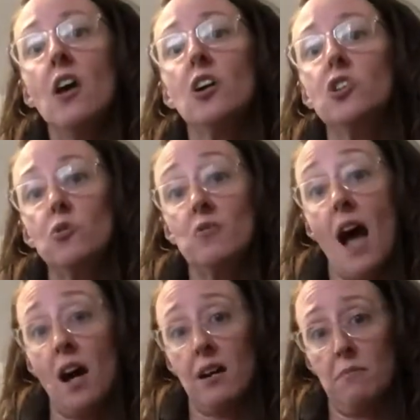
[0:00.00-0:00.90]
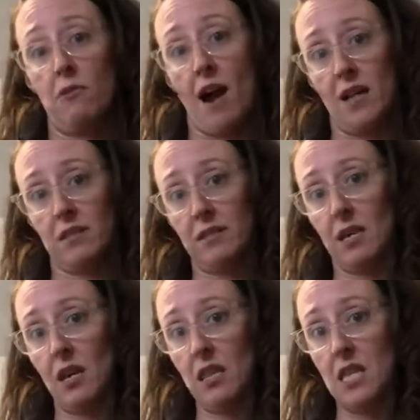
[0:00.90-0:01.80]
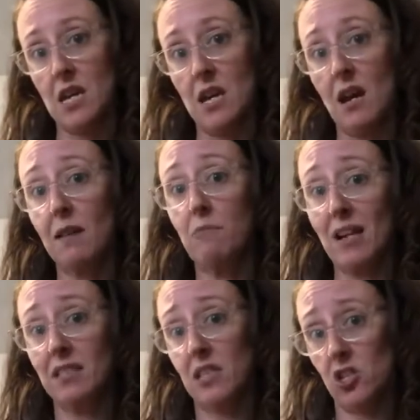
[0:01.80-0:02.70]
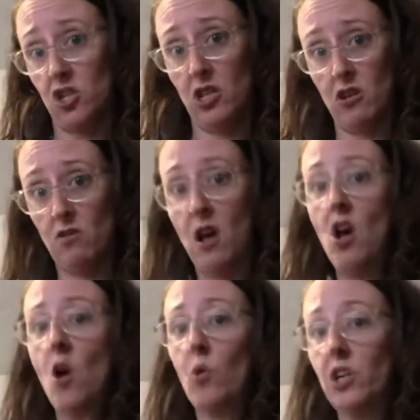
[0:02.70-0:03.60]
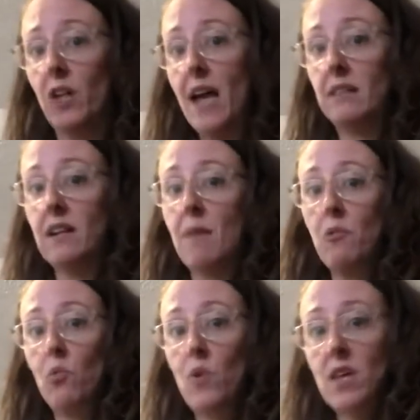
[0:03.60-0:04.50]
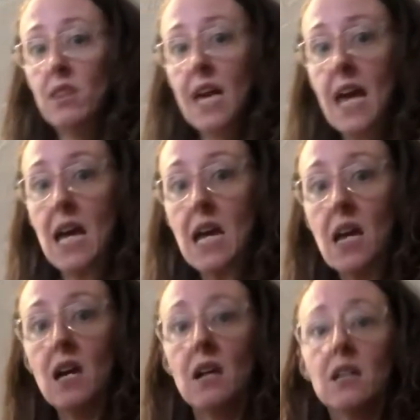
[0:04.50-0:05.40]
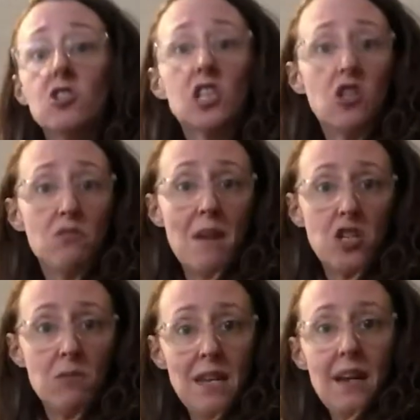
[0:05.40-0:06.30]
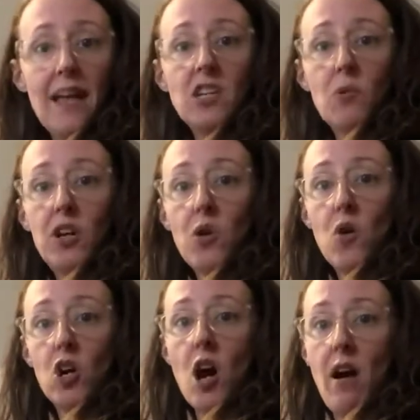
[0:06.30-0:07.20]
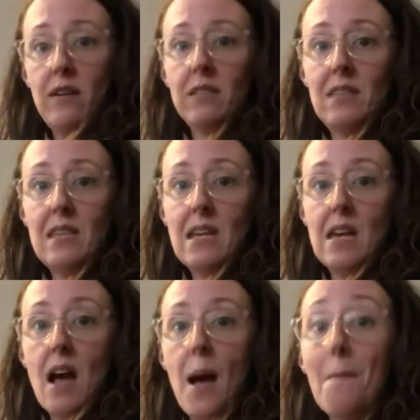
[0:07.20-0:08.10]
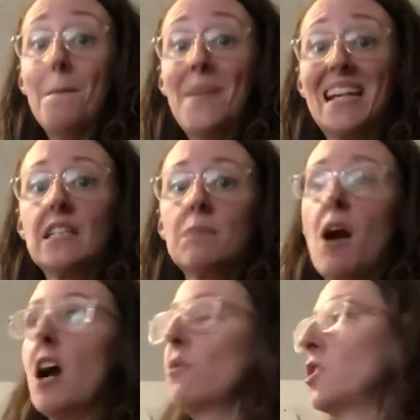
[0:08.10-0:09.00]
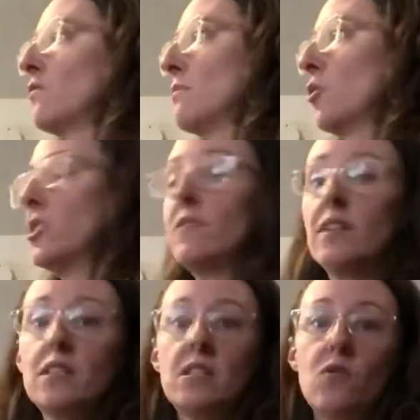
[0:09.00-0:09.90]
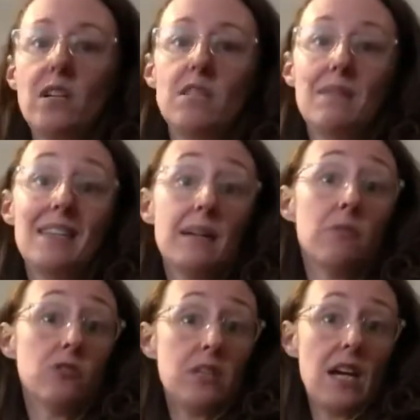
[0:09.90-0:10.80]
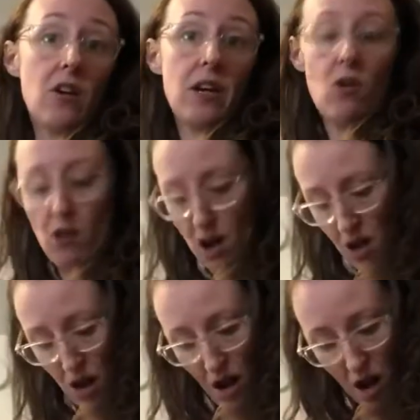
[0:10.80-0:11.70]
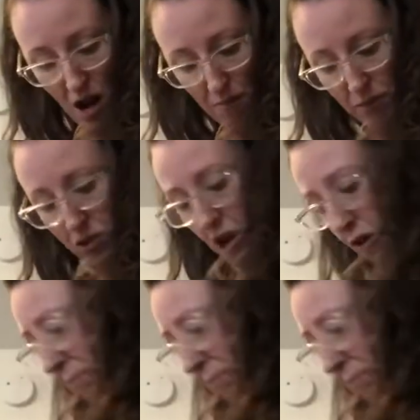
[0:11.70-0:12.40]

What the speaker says: do not compress the breast tissue or you'll end up with a skewed measurement, and you want to go across the biggest part, which for most of us is going to be the nipples and areola. So